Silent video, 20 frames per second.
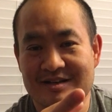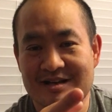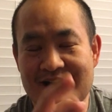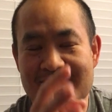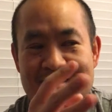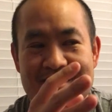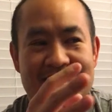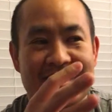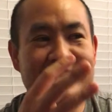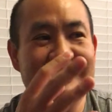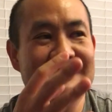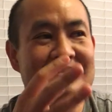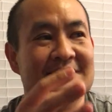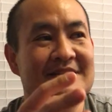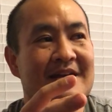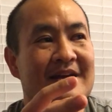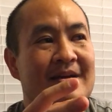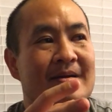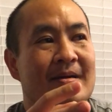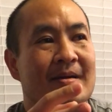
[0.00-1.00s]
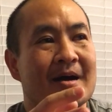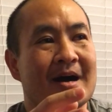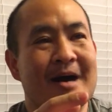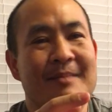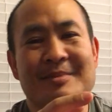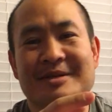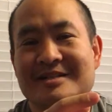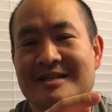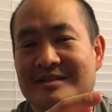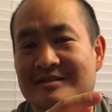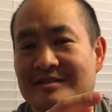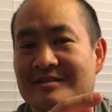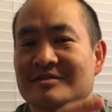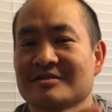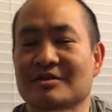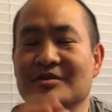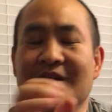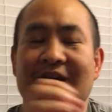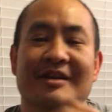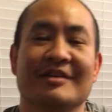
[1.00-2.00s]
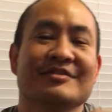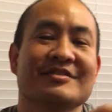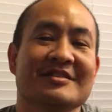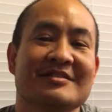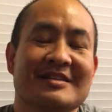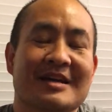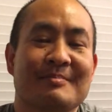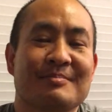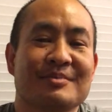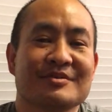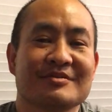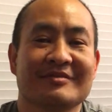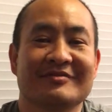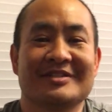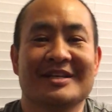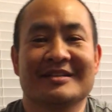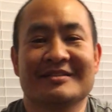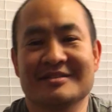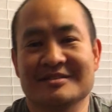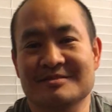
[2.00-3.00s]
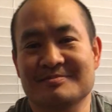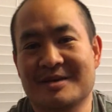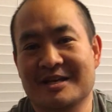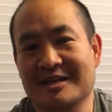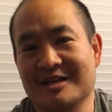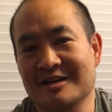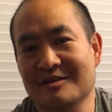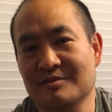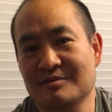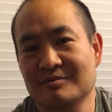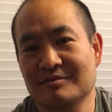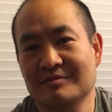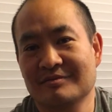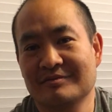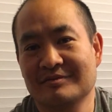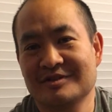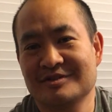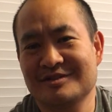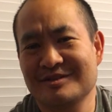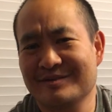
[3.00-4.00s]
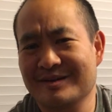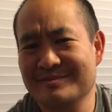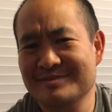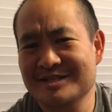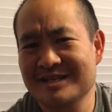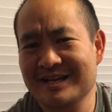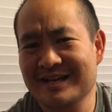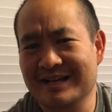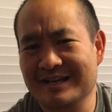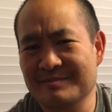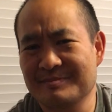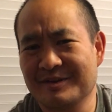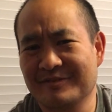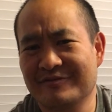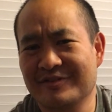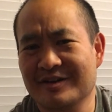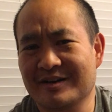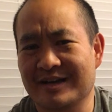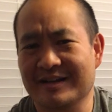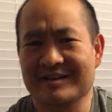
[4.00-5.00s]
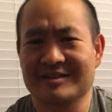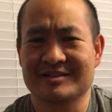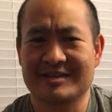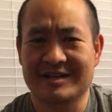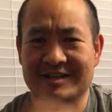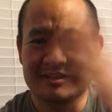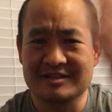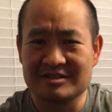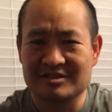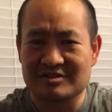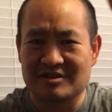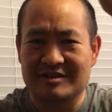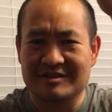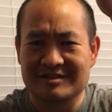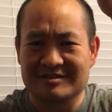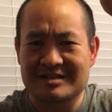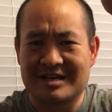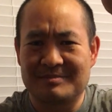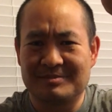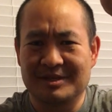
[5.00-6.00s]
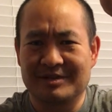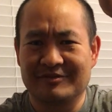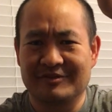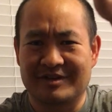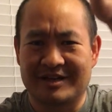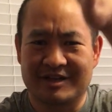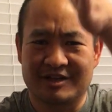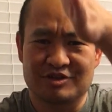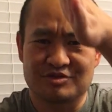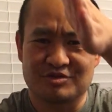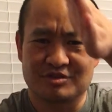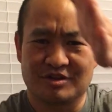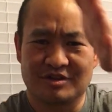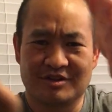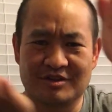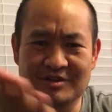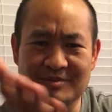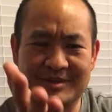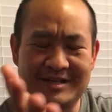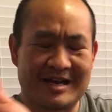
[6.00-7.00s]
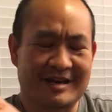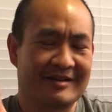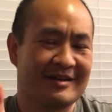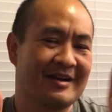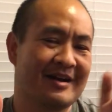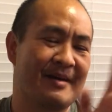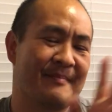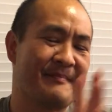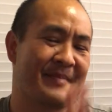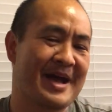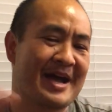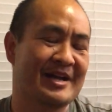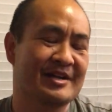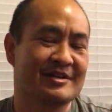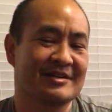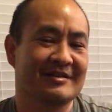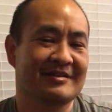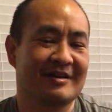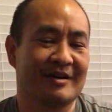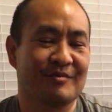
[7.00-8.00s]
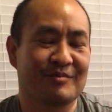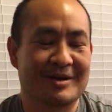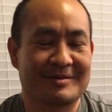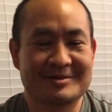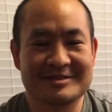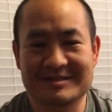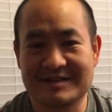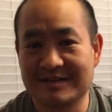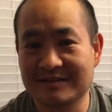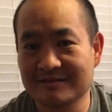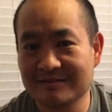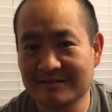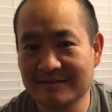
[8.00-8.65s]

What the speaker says: And then I could say, I'm a dentist. Okay, here's examples of dentists making. You see what I'm saying? I can start at the top level and I can drill all the way down. Imagine a website